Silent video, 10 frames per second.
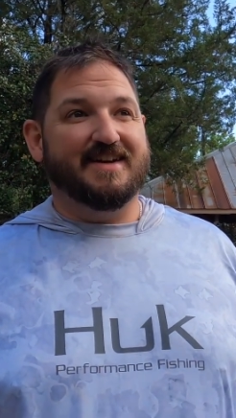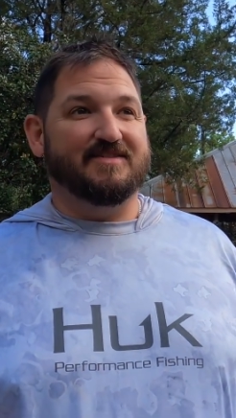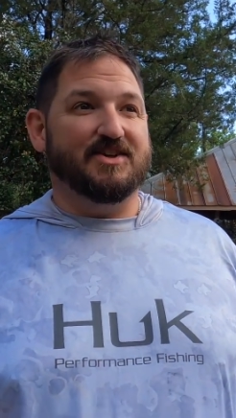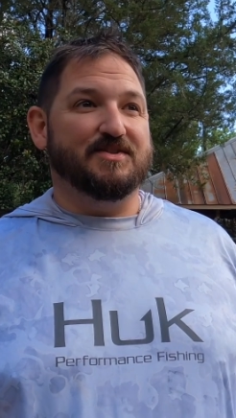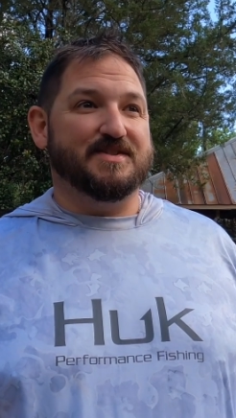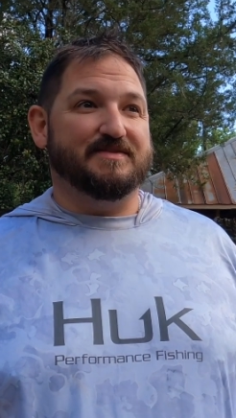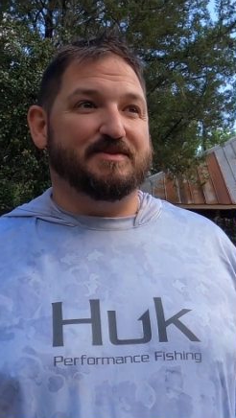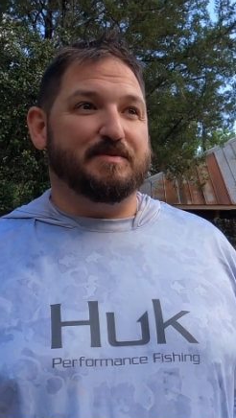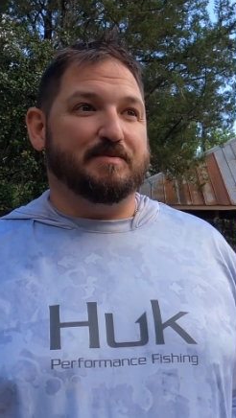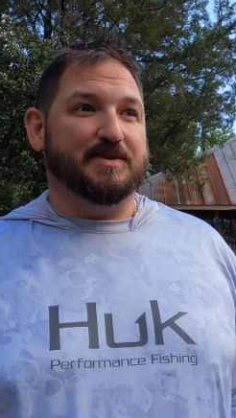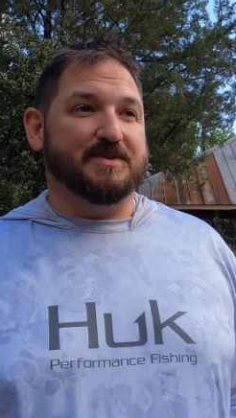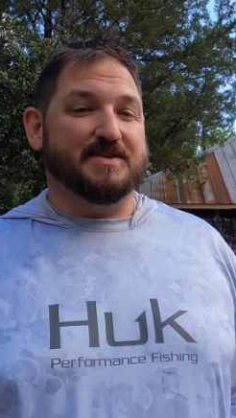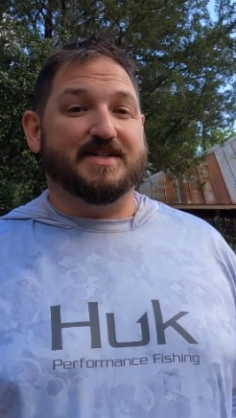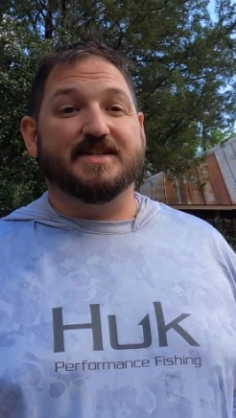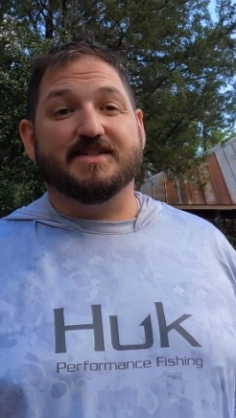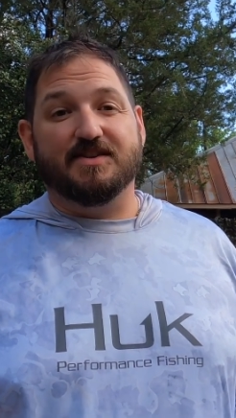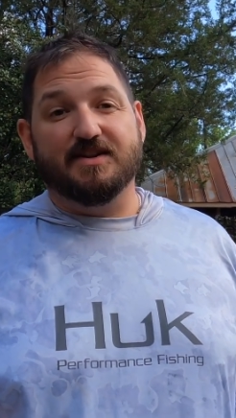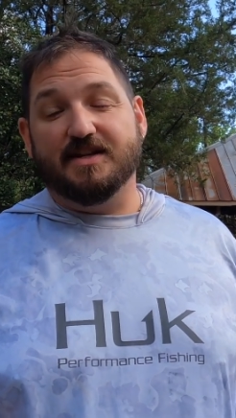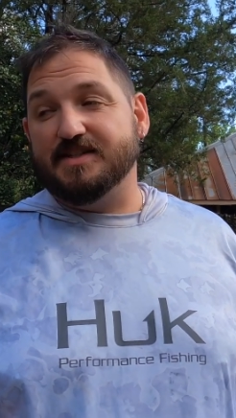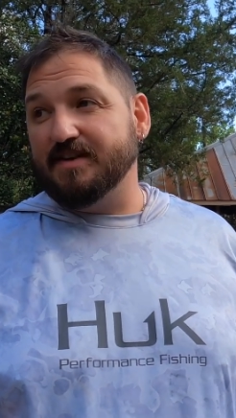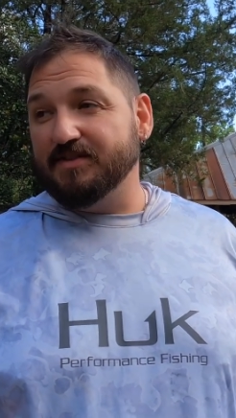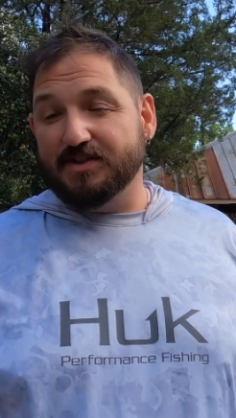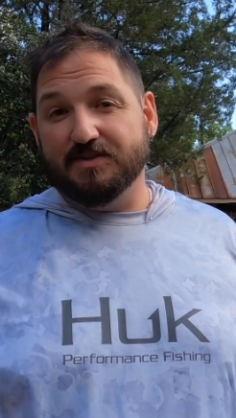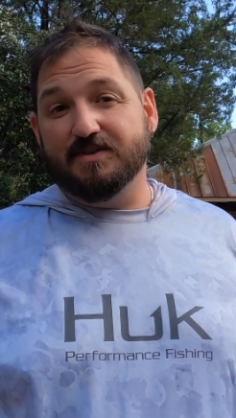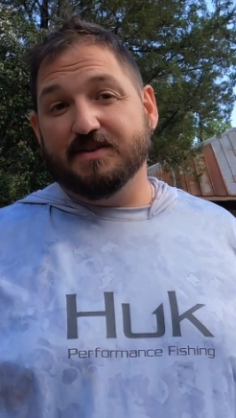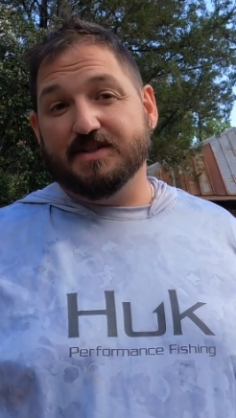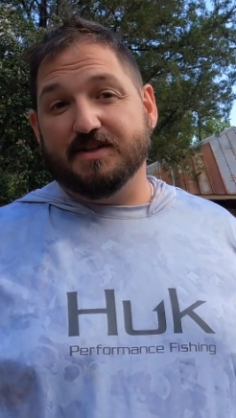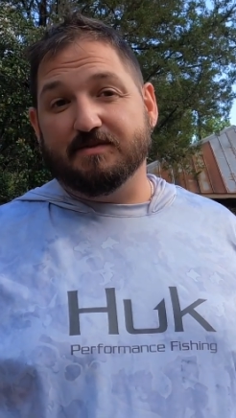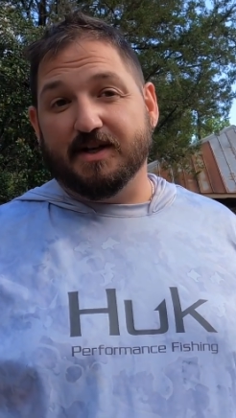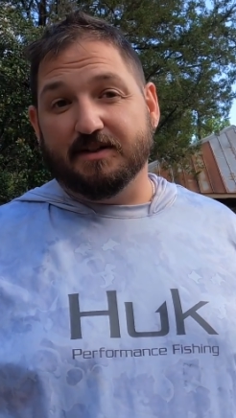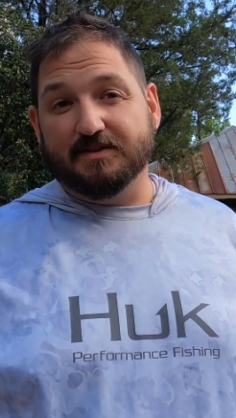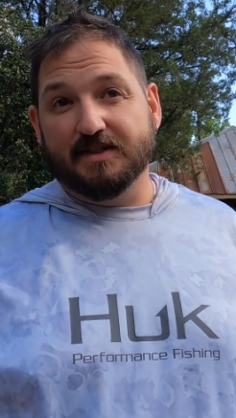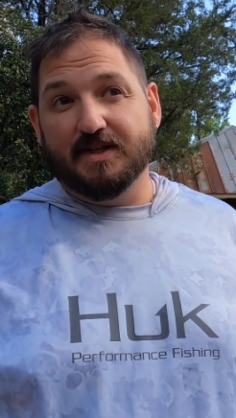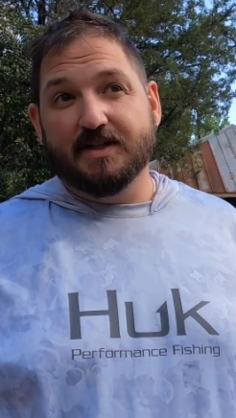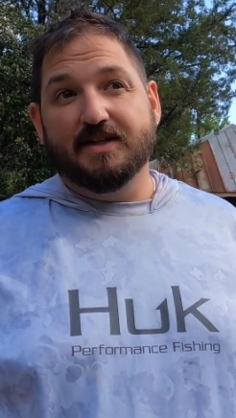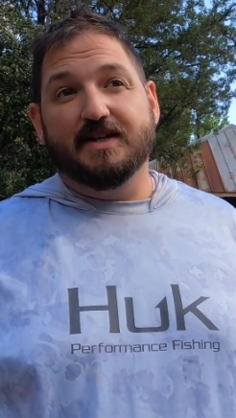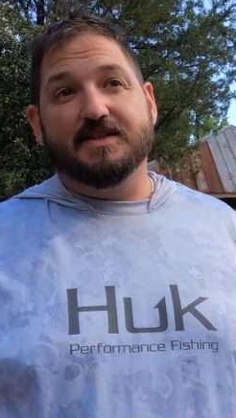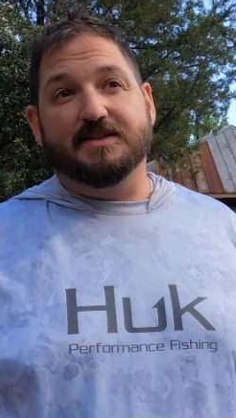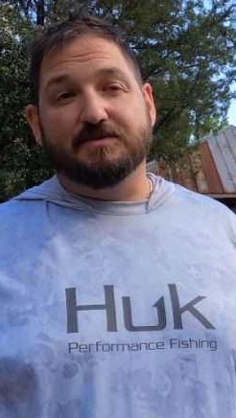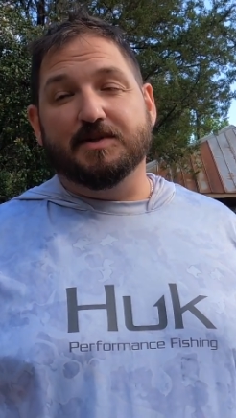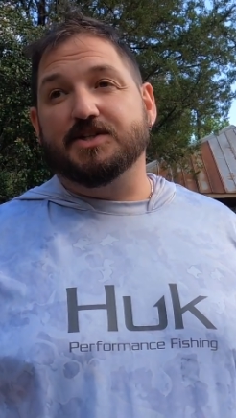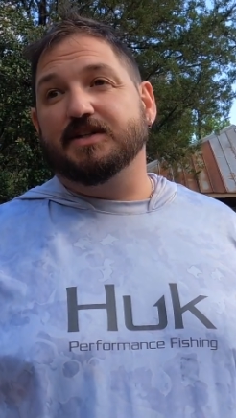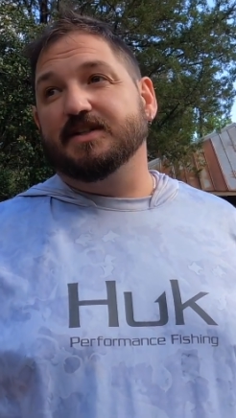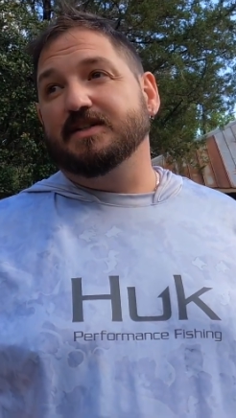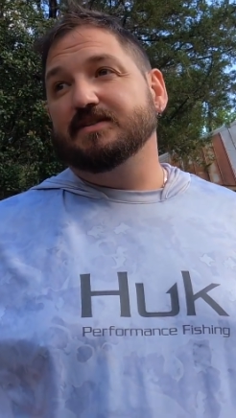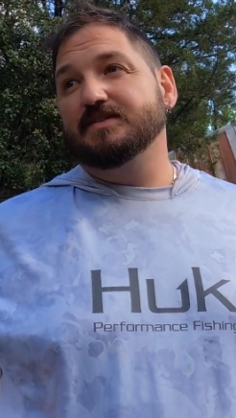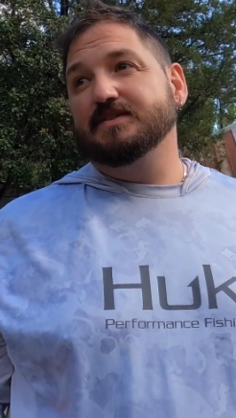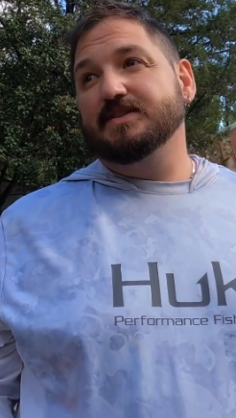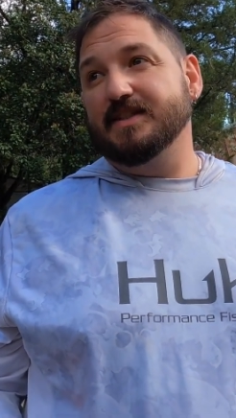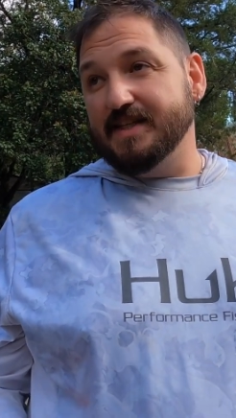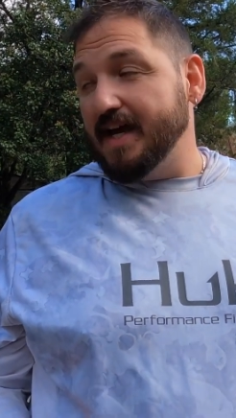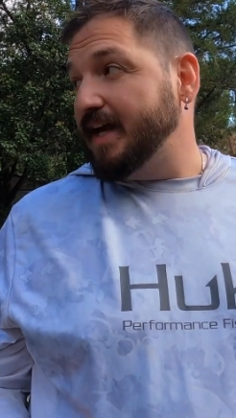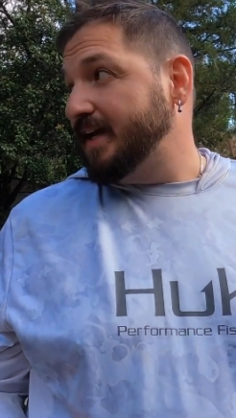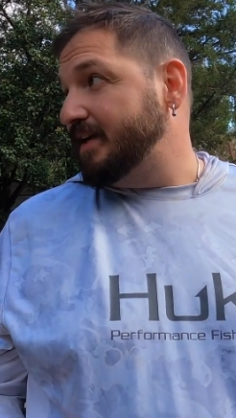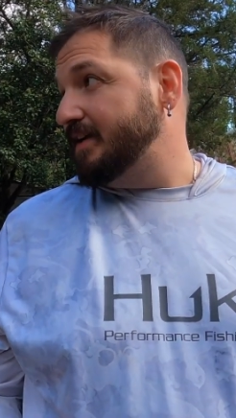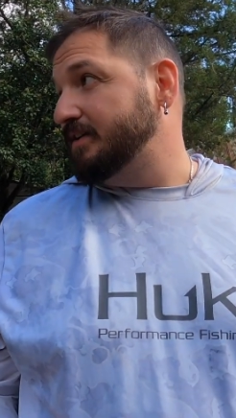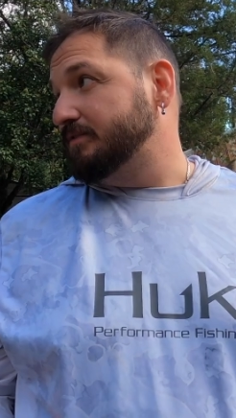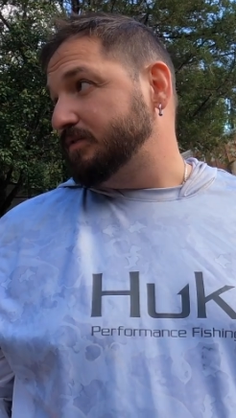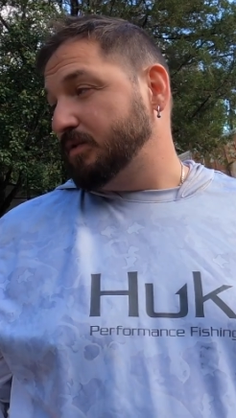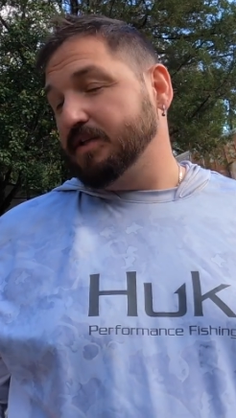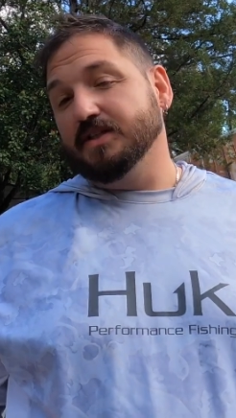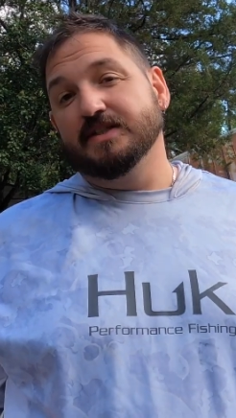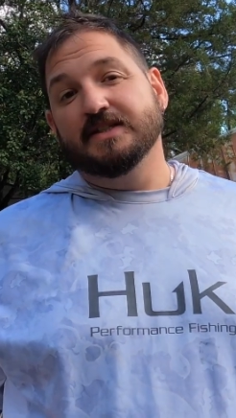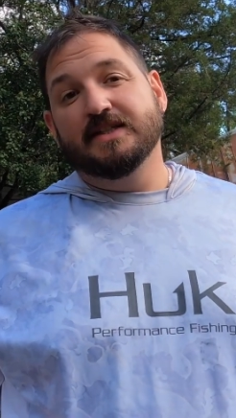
Yeah, I've noticed a few people too. It says it's 72 degrees year round. Mm. It's a little bit chilly today here in Florida.